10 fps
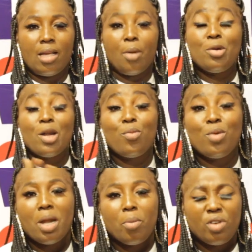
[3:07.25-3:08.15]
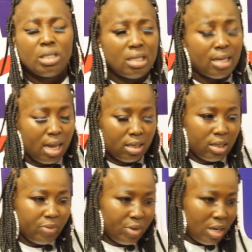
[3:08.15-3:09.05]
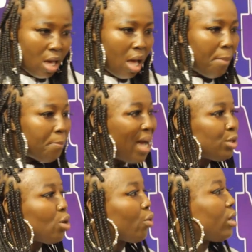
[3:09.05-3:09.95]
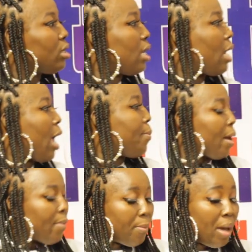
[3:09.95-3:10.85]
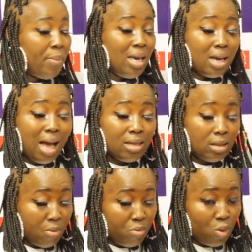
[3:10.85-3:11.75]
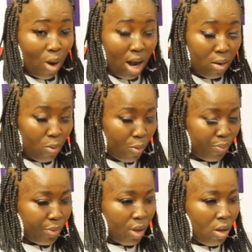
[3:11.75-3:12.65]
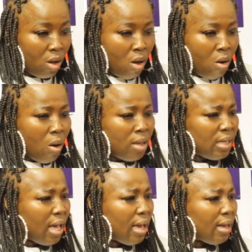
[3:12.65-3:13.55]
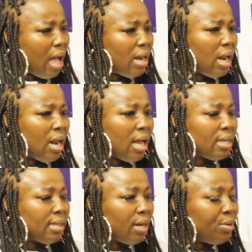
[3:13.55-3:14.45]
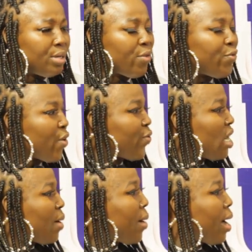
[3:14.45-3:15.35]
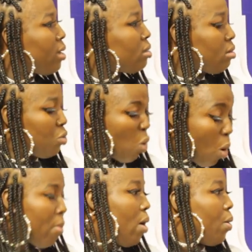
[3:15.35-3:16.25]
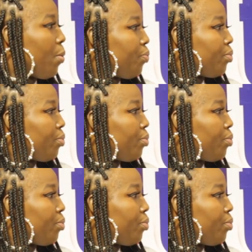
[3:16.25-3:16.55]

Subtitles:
se abinya abinya mo hwese ni ka siwi. Back to your question, and I am my main cast in you. One said, Ghana Nankasano, you're funny, ma normal.